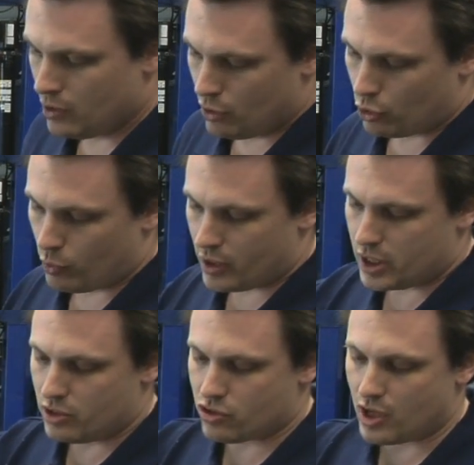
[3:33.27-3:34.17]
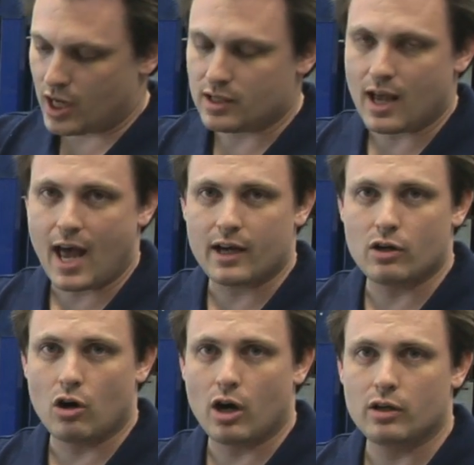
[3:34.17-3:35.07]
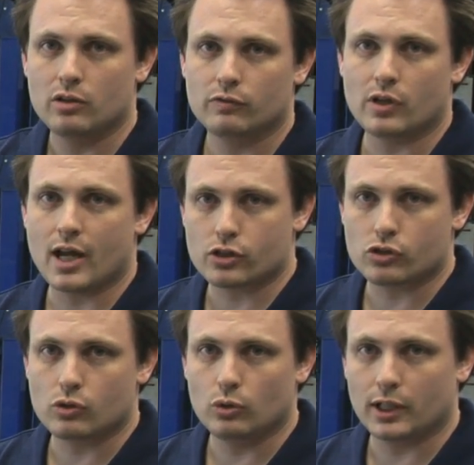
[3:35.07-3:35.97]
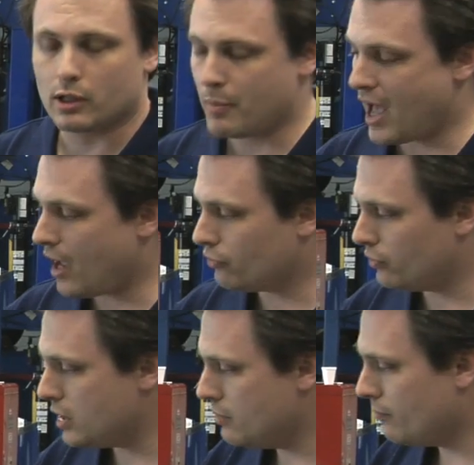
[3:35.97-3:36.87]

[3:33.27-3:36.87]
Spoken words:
or whether you decide to add it on for extra cooling capacity.